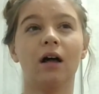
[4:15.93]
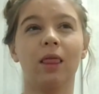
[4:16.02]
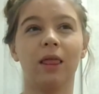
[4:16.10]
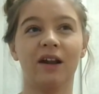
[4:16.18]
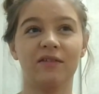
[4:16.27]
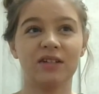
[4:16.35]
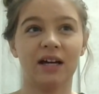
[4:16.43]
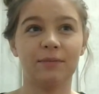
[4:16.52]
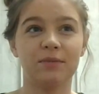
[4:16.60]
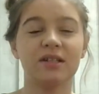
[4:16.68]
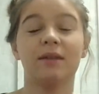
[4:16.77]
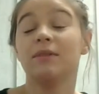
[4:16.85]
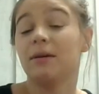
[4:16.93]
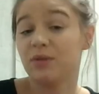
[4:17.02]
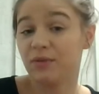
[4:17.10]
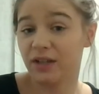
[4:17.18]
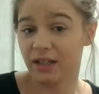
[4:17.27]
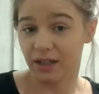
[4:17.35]
a lot of times,
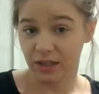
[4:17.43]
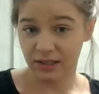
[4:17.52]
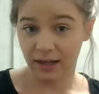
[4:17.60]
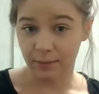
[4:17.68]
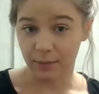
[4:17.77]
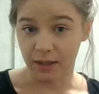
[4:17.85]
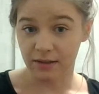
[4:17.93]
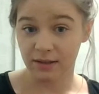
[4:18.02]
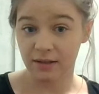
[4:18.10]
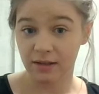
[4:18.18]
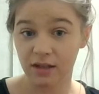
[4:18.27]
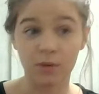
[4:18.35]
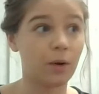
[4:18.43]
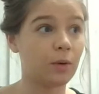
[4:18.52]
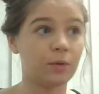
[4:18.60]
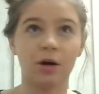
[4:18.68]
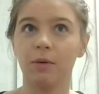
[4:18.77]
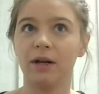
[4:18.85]
sometimes for your assignments, you
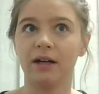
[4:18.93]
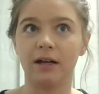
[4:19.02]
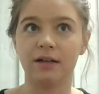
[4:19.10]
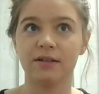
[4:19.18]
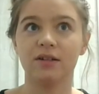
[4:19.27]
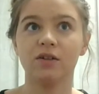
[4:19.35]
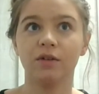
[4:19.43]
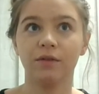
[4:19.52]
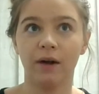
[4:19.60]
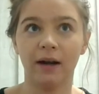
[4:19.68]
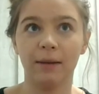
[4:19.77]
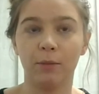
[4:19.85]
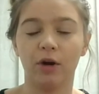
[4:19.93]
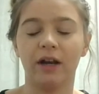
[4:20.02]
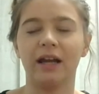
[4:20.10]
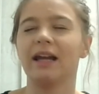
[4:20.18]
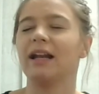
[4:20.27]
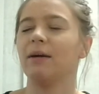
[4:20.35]
won't know what it is until Friday
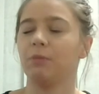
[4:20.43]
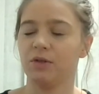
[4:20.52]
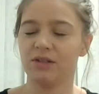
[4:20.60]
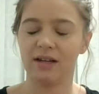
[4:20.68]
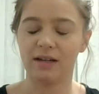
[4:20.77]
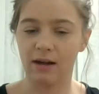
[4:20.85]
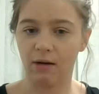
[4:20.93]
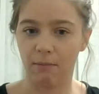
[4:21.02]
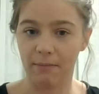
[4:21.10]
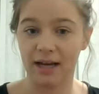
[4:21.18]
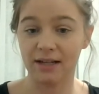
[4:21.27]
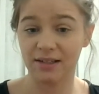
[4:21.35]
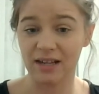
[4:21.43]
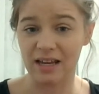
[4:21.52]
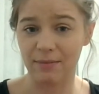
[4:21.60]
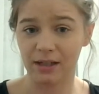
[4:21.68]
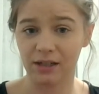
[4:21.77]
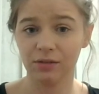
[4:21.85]
morning, and I will send out a mass
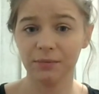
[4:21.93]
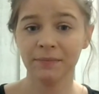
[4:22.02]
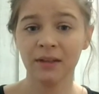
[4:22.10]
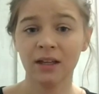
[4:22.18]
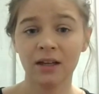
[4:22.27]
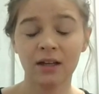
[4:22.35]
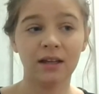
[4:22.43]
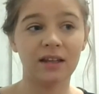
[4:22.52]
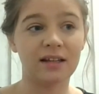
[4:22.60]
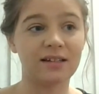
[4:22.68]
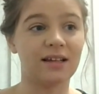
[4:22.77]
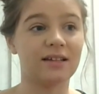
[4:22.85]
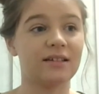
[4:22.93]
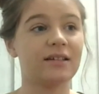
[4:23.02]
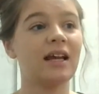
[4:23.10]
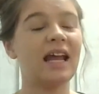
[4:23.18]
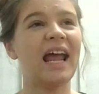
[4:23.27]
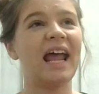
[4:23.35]
email that says,
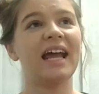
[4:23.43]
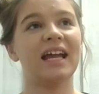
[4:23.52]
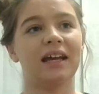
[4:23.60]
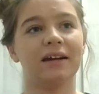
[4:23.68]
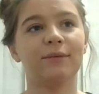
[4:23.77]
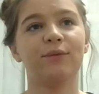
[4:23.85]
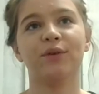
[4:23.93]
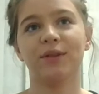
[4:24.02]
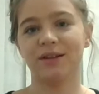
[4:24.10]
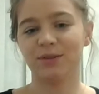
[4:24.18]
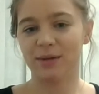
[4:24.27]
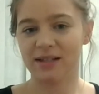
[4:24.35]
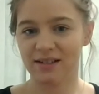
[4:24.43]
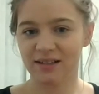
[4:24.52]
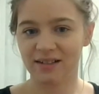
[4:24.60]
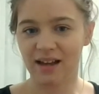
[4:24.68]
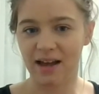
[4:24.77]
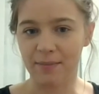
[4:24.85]
Hey, for this week's
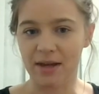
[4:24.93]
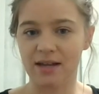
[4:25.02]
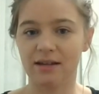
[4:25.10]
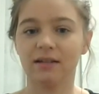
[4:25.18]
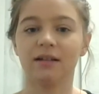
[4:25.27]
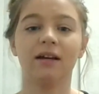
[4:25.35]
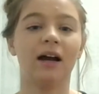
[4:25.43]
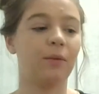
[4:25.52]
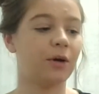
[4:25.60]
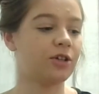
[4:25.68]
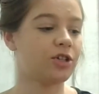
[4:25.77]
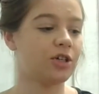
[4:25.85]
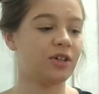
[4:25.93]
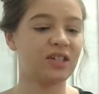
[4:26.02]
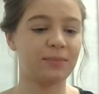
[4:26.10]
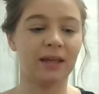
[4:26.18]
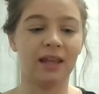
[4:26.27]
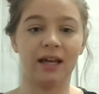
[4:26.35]
assignment, I want you to
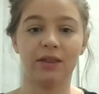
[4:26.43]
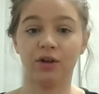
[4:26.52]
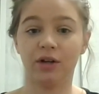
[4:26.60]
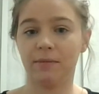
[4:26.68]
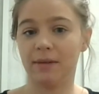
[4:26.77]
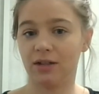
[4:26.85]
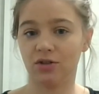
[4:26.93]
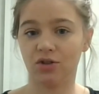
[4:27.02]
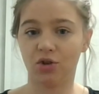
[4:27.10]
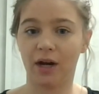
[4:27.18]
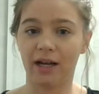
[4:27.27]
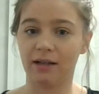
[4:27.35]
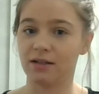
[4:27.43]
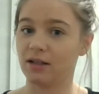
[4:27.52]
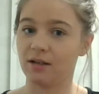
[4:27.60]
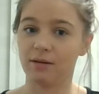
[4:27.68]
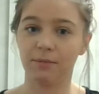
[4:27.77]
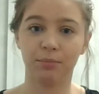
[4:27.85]
spend like 30 minutes trying
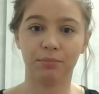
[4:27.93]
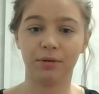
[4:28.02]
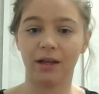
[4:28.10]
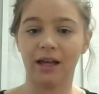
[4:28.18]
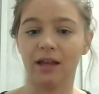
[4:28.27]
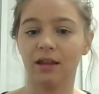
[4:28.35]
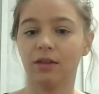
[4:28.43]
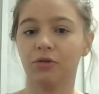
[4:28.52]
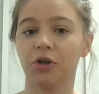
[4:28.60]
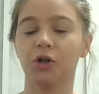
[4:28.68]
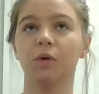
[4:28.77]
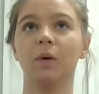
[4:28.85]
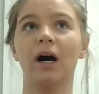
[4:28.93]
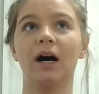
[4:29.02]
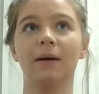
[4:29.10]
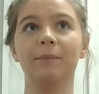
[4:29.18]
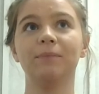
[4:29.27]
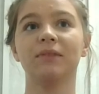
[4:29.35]
to play through
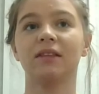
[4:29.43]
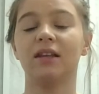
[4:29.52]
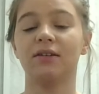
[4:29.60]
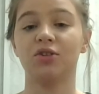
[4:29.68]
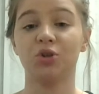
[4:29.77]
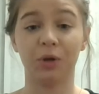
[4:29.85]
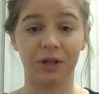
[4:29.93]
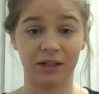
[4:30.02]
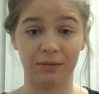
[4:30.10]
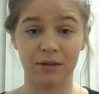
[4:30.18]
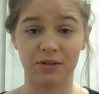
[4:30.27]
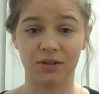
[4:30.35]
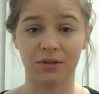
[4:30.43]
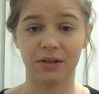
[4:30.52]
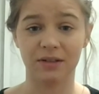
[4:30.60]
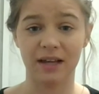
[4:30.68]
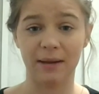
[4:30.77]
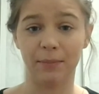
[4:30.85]
um, this short musical
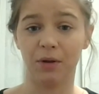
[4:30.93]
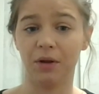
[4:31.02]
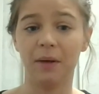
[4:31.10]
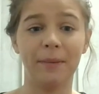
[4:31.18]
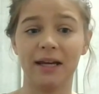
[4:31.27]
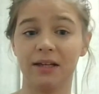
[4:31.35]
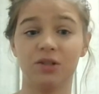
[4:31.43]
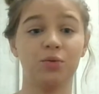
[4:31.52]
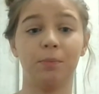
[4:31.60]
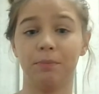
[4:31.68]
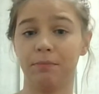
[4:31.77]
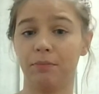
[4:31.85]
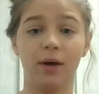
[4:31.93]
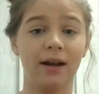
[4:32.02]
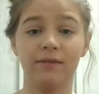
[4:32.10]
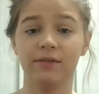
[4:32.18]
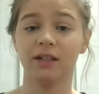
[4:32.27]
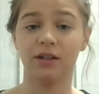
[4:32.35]
example on page
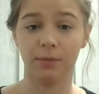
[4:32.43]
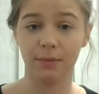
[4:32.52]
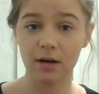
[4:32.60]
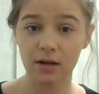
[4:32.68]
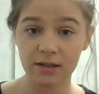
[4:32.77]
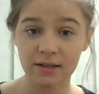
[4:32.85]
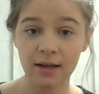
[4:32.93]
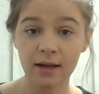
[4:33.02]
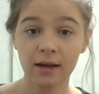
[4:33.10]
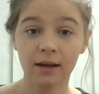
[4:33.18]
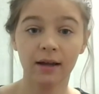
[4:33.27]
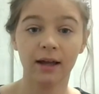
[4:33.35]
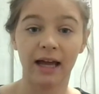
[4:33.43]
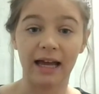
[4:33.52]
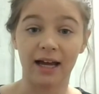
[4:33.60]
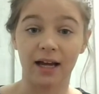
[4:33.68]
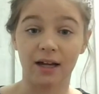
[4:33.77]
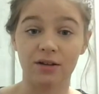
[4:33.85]
whatever in your books,
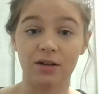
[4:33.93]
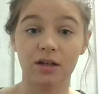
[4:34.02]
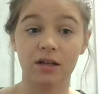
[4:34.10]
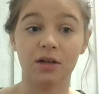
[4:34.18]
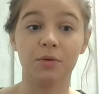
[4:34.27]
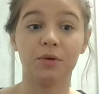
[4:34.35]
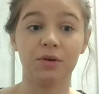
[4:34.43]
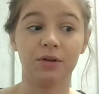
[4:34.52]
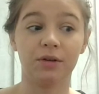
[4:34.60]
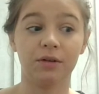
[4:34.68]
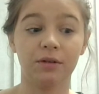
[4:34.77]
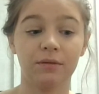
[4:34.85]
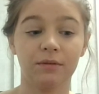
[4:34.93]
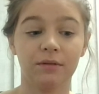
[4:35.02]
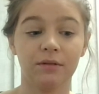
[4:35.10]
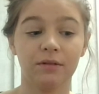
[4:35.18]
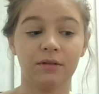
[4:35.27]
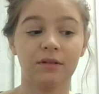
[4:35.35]
and you will
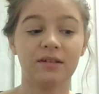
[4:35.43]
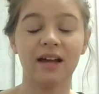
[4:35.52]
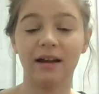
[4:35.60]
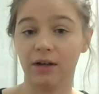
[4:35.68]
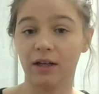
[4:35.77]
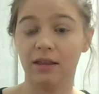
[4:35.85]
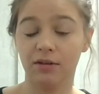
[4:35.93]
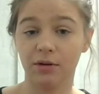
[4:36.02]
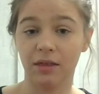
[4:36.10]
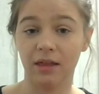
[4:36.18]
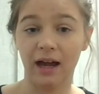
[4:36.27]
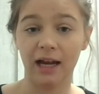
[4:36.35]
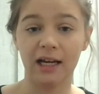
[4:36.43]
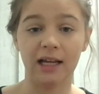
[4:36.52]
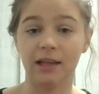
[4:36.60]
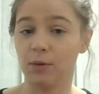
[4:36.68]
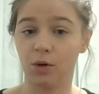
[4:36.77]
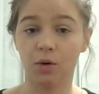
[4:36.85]
sight read through that
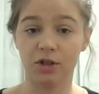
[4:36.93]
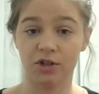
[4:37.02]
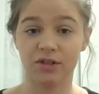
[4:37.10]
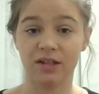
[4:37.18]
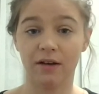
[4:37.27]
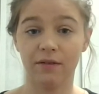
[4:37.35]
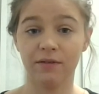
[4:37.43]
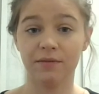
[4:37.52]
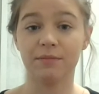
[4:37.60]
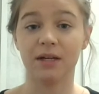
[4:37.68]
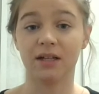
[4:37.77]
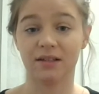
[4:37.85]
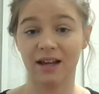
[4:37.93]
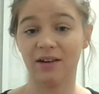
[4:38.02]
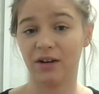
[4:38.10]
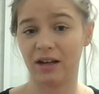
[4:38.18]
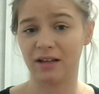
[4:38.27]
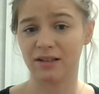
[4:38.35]
and then record yourself because sight
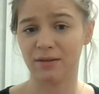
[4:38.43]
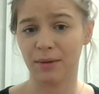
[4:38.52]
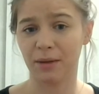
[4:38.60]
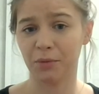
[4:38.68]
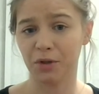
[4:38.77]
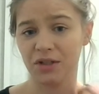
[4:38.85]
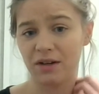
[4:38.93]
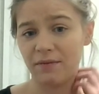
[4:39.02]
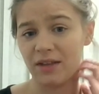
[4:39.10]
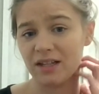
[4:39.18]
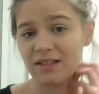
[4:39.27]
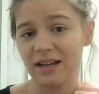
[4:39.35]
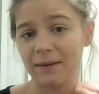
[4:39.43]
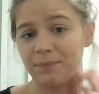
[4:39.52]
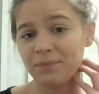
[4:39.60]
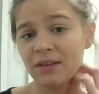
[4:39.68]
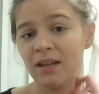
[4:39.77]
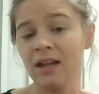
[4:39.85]
reading is a big portion of the
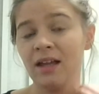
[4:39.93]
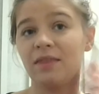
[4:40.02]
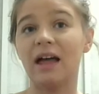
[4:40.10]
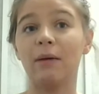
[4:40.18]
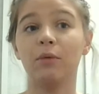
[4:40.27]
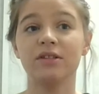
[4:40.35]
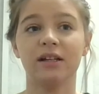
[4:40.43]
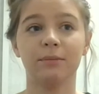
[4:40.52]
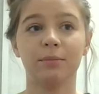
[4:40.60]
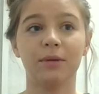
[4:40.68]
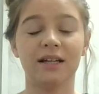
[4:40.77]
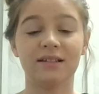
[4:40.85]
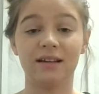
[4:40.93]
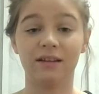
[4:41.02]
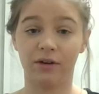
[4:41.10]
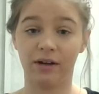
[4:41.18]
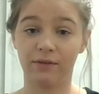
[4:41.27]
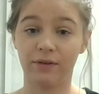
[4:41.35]
exam. That will take place
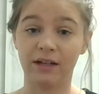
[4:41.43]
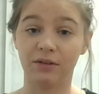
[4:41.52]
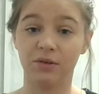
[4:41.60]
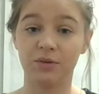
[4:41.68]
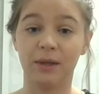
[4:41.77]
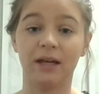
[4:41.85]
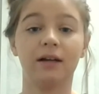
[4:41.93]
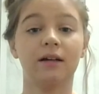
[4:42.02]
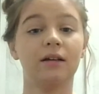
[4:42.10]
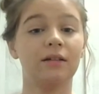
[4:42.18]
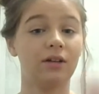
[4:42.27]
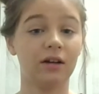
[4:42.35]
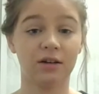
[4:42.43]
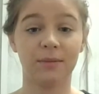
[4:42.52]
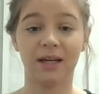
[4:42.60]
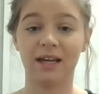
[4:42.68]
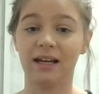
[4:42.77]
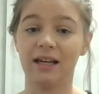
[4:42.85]
during finals week. Dr.
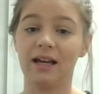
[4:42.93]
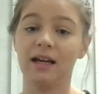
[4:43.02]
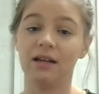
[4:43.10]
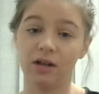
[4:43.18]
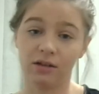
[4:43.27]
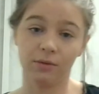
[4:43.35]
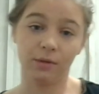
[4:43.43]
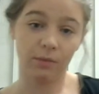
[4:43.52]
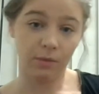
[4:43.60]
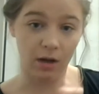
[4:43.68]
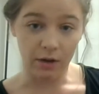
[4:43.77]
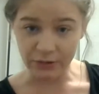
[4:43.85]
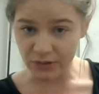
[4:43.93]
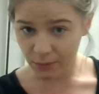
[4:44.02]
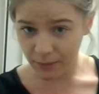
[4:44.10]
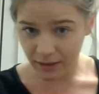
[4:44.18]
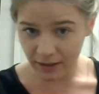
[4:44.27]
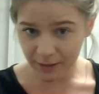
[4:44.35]
Manketti and Dr. Rowe will also
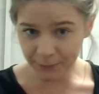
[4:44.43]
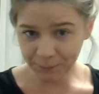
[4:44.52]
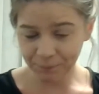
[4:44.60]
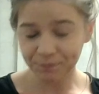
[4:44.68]
be there.